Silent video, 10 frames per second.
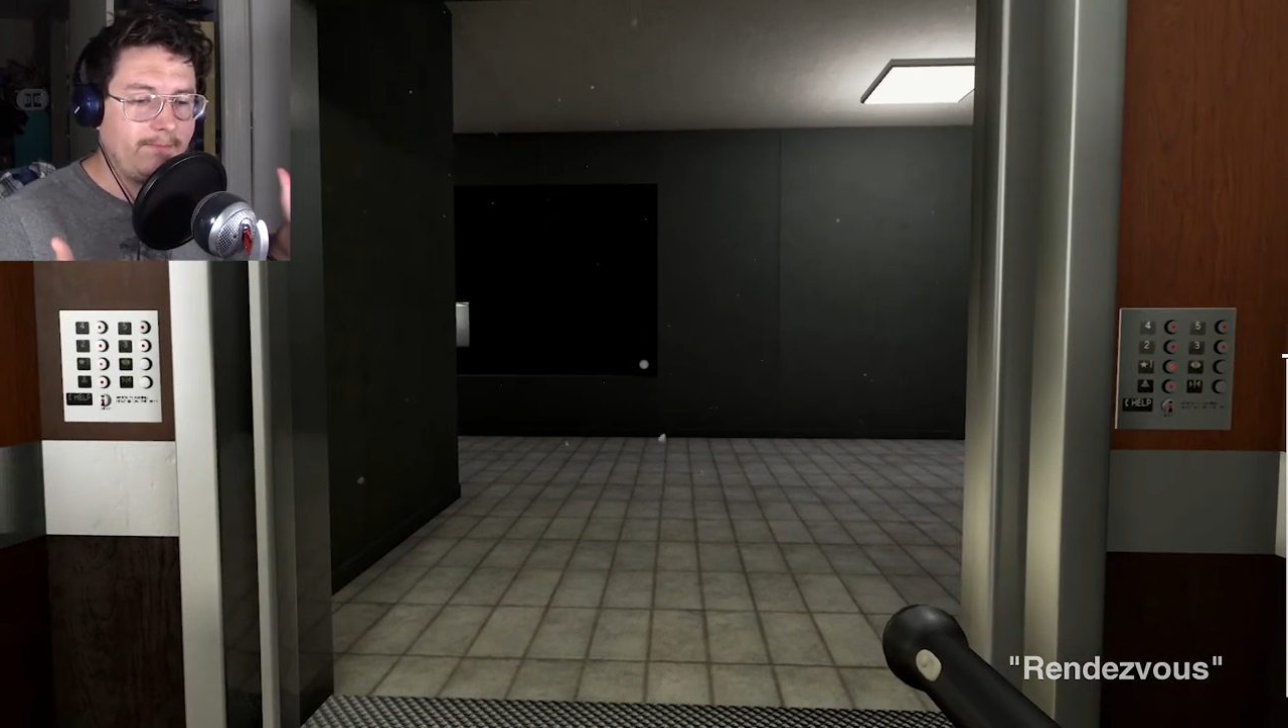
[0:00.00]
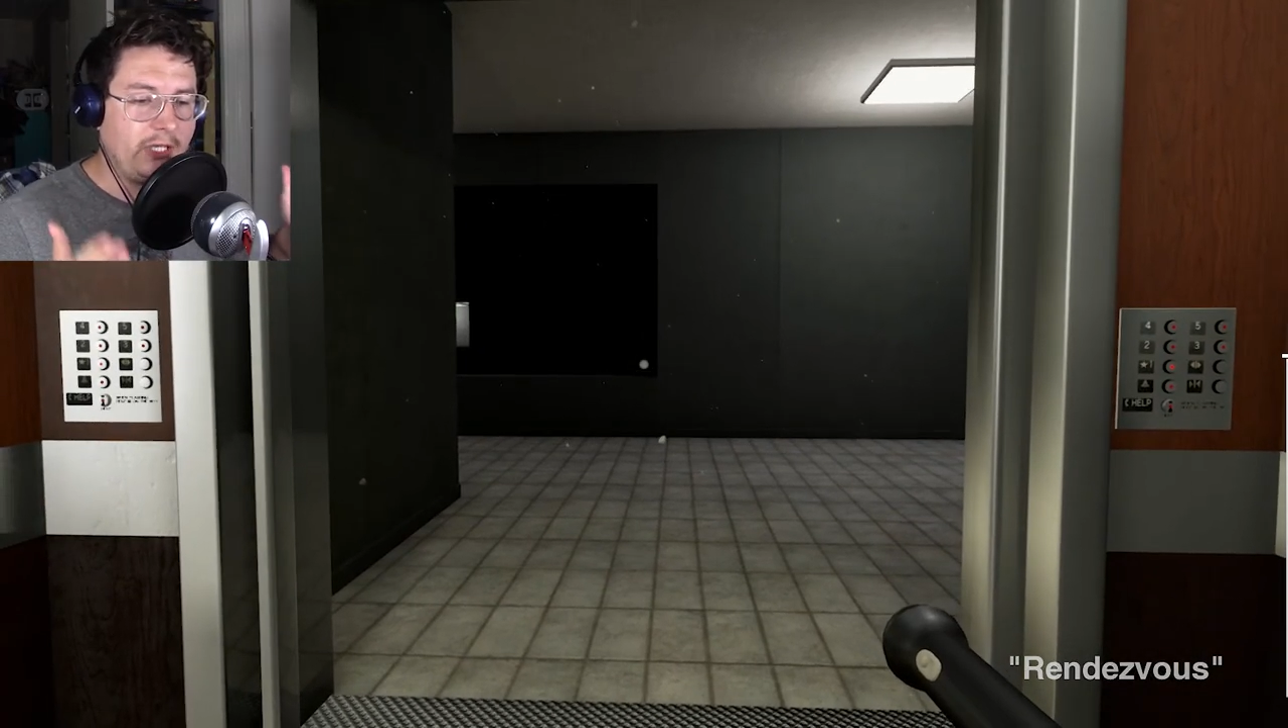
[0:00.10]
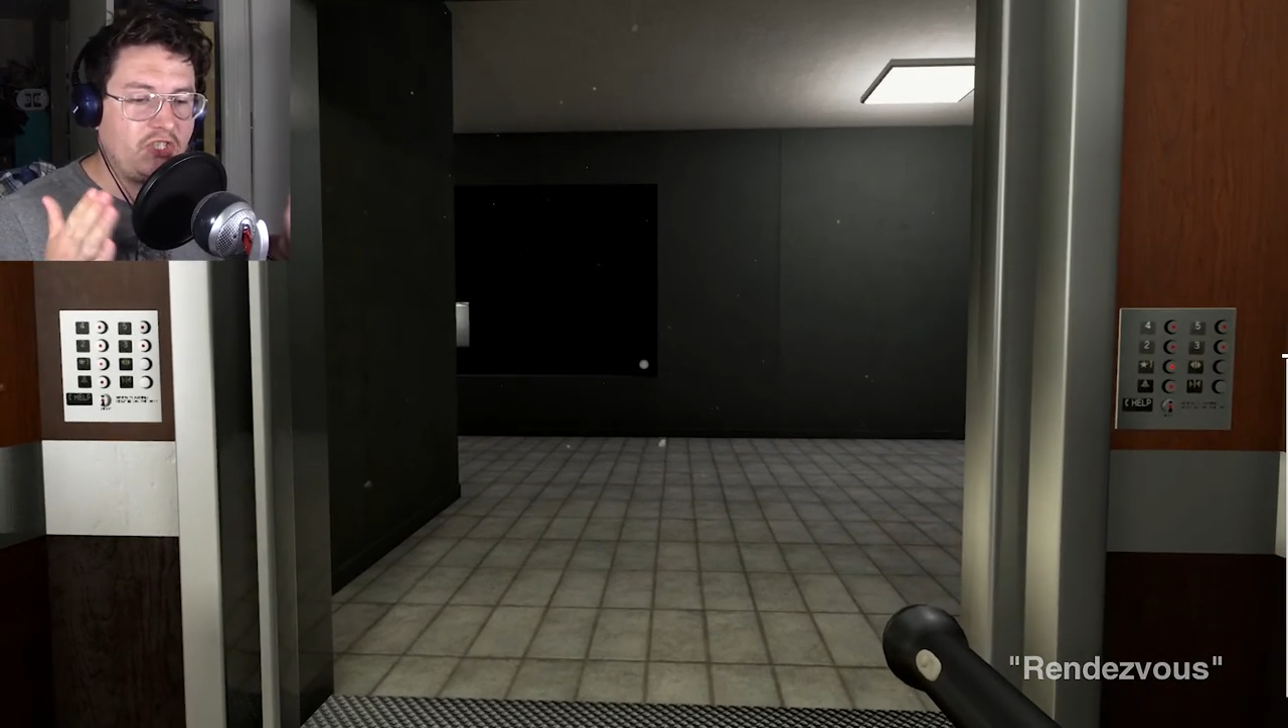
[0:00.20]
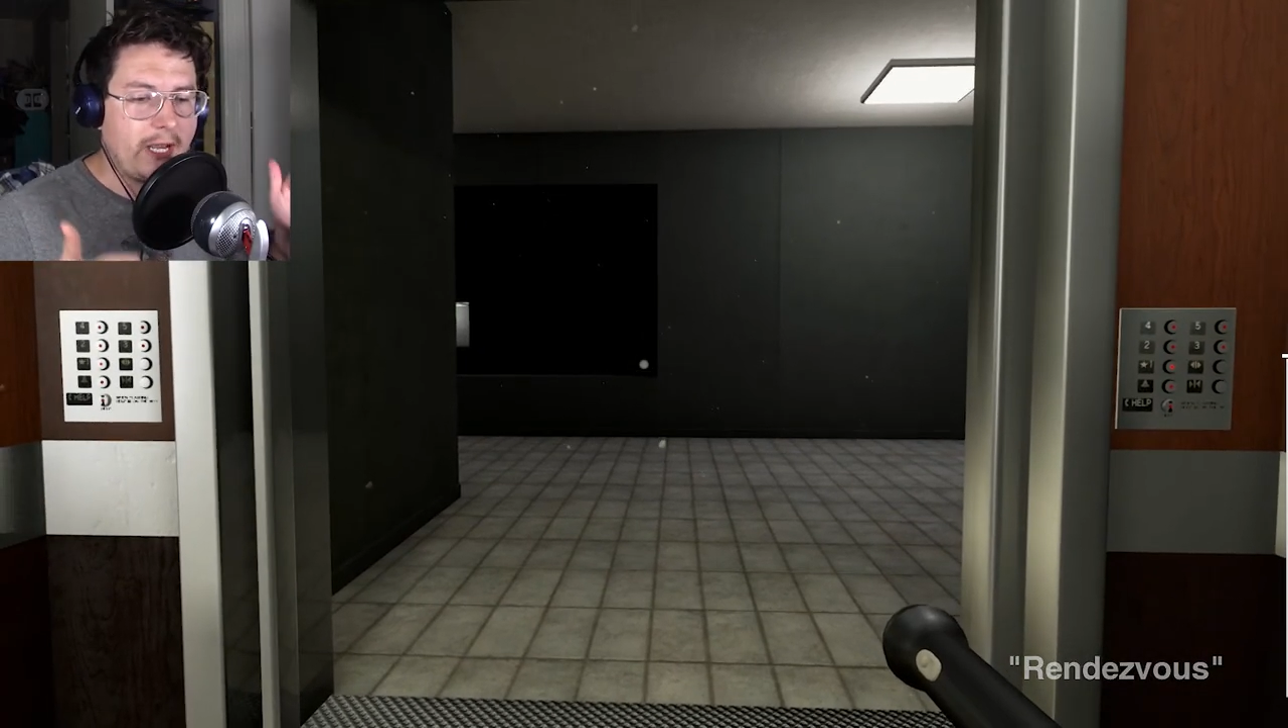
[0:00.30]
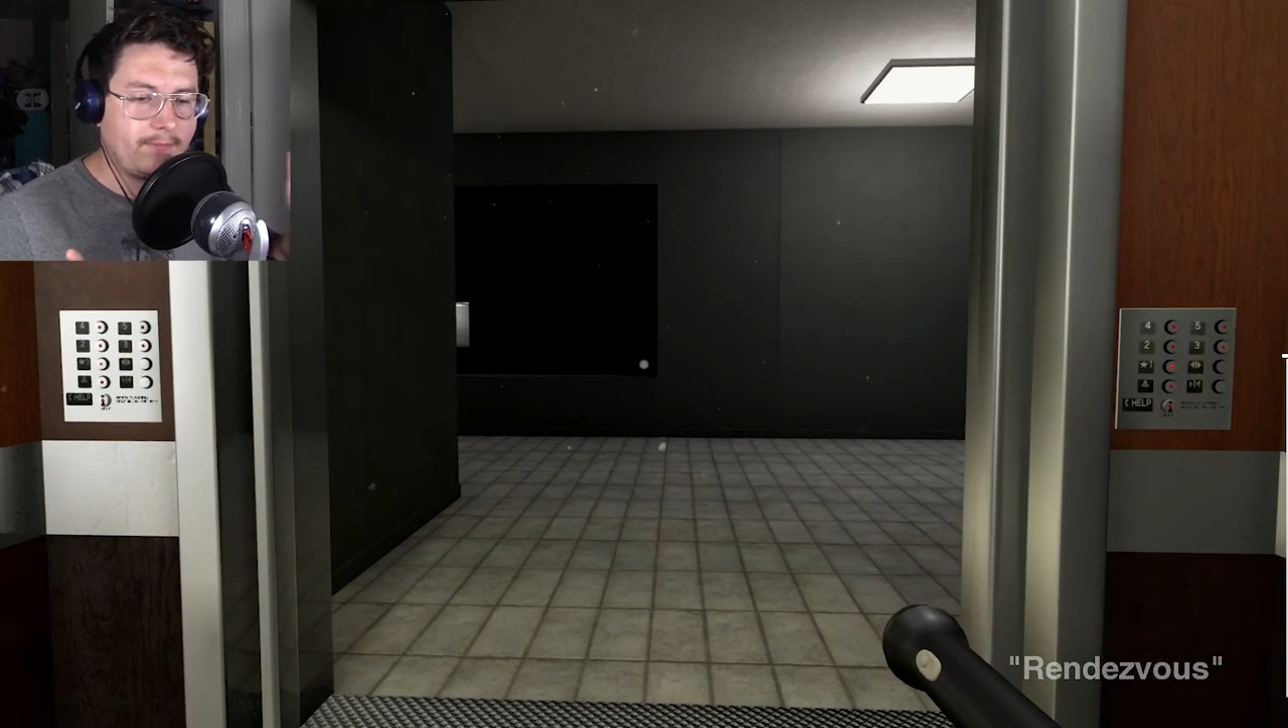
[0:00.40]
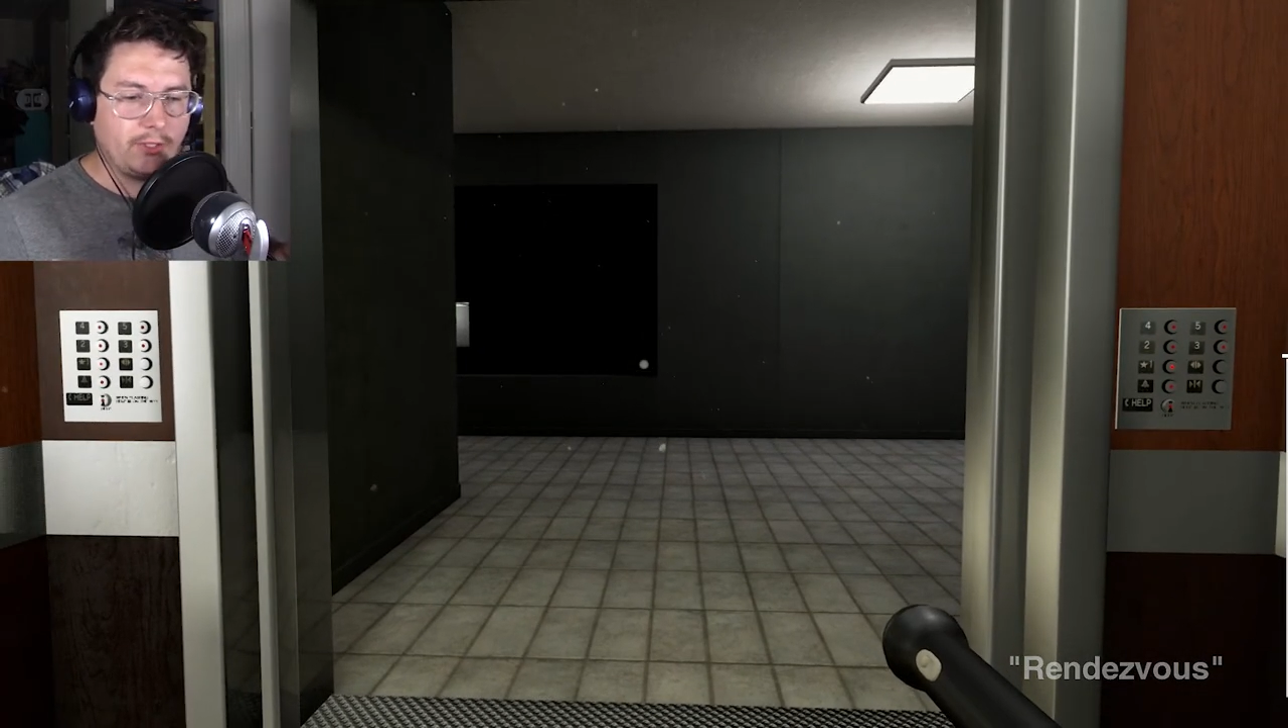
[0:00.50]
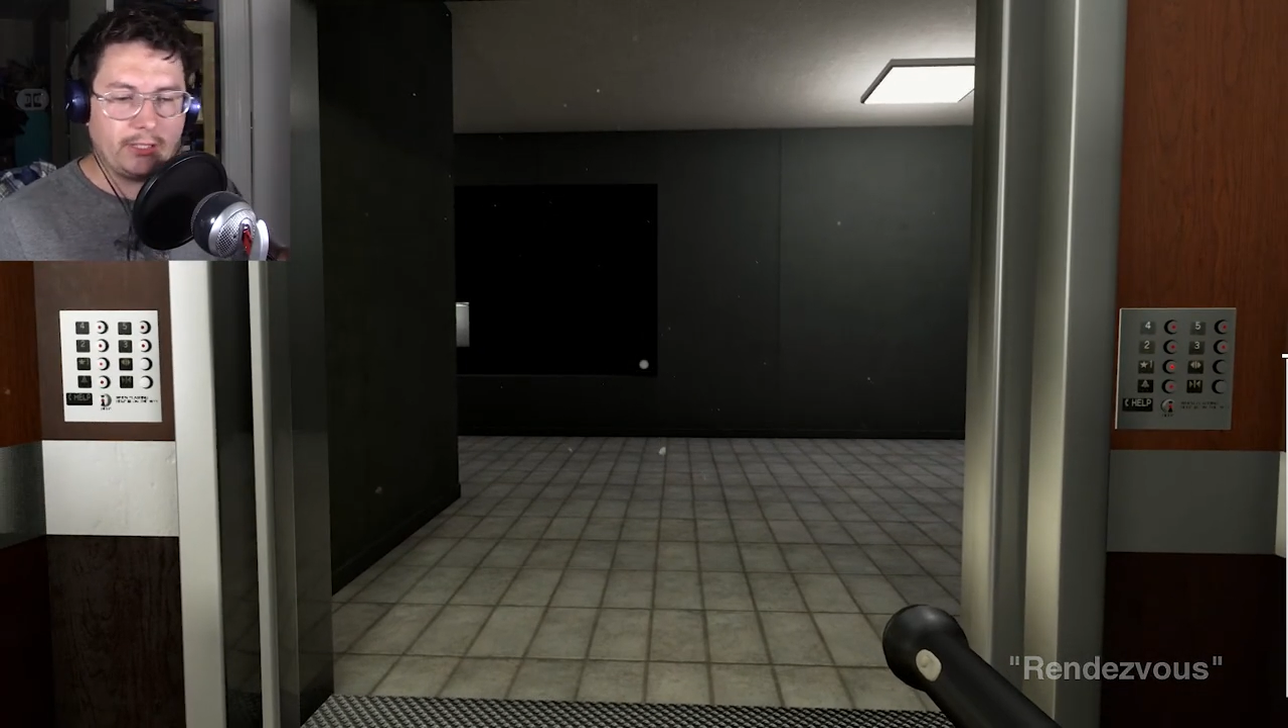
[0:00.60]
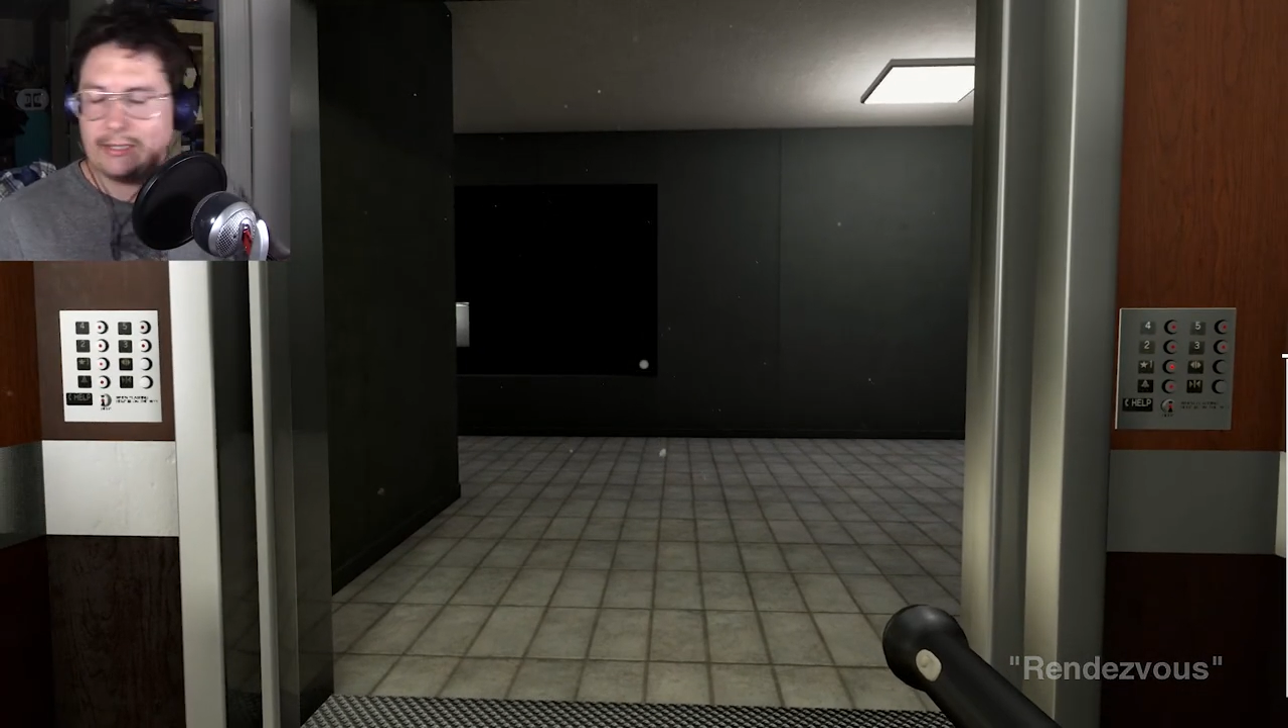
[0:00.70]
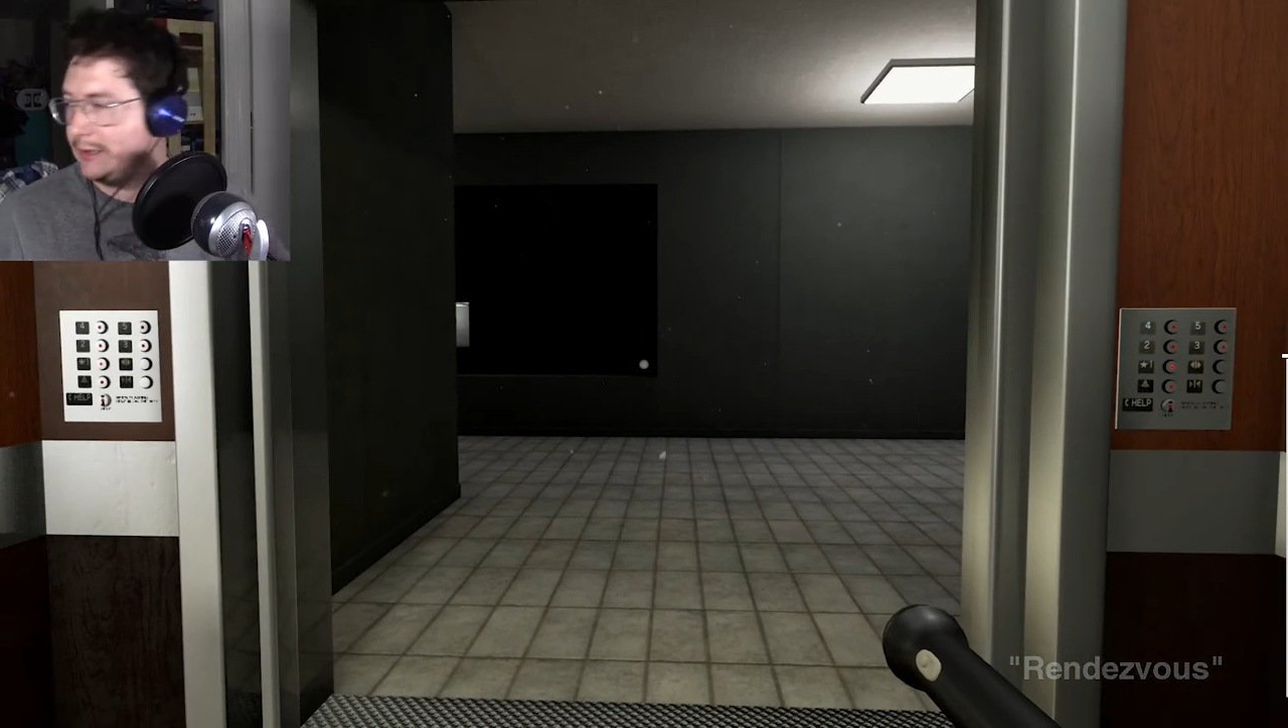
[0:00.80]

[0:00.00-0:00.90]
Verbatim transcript: B chapter